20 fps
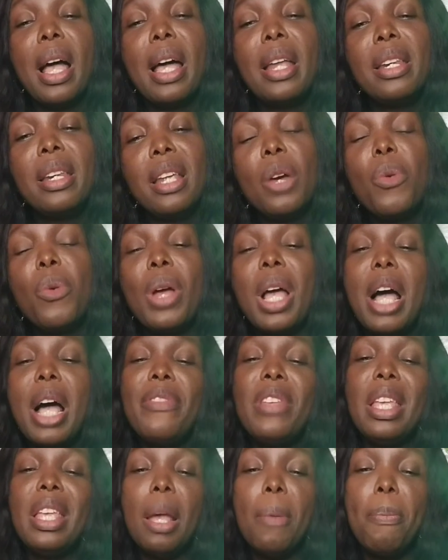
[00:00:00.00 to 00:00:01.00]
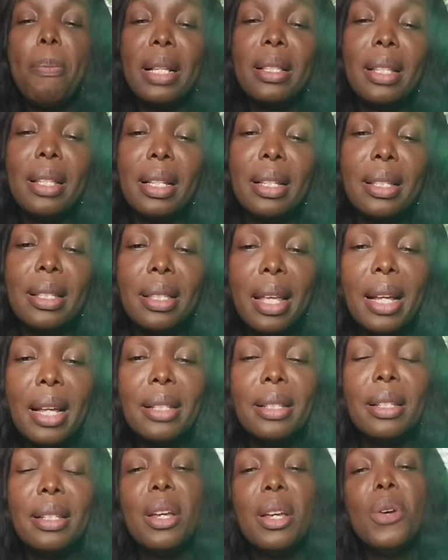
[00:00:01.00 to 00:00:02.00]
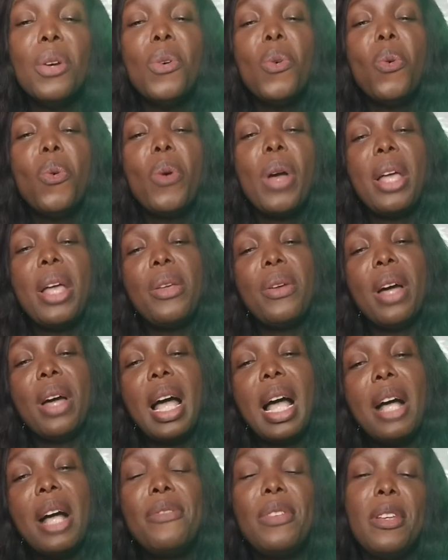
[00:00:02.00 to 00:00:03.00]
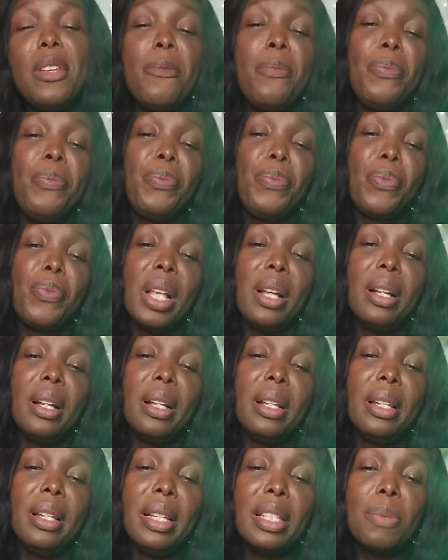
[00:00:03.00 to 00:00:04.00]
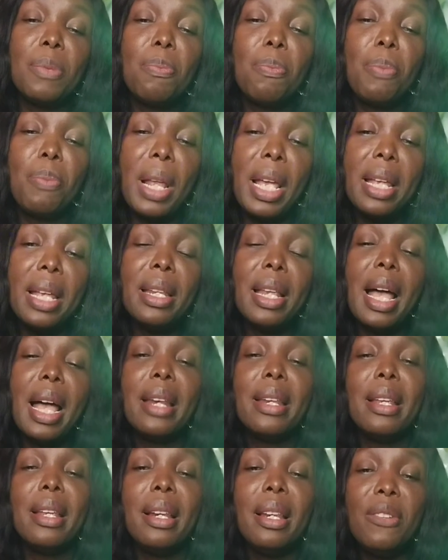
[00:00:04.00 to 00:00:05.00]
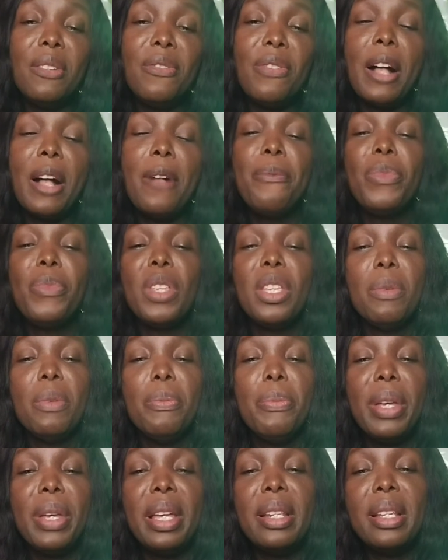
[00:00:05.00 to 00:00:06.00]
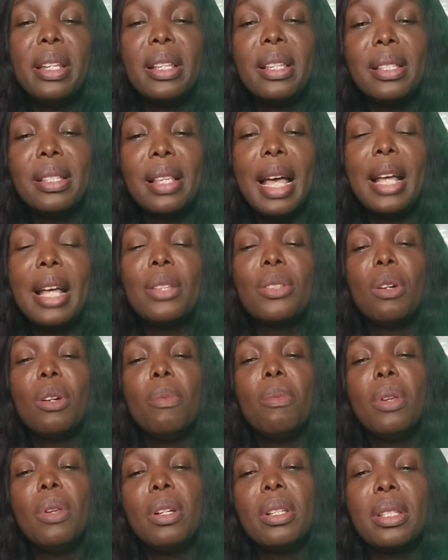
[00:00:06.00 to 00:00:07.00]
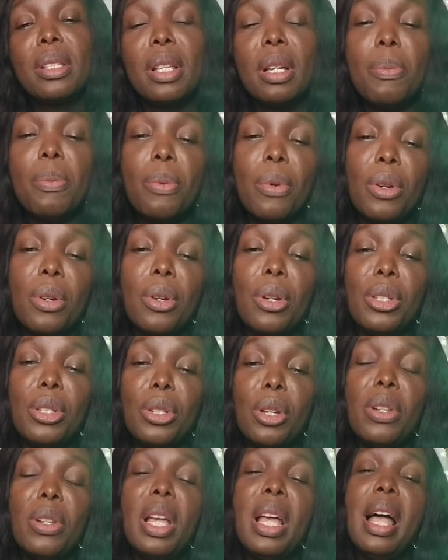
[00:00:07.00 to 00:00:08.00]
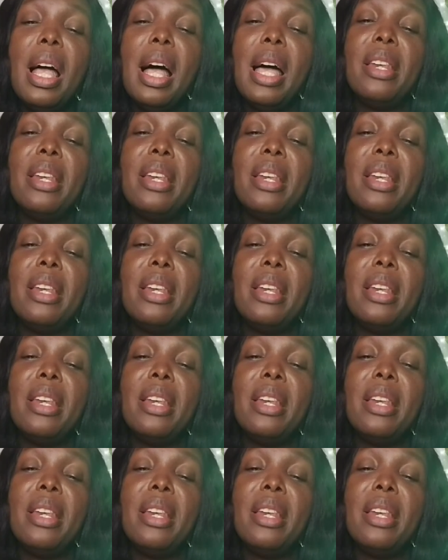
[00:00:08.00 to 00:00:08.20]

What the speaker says: And then we have the hepatic stage, where you have the spleen and the liver being the site of blood cell production.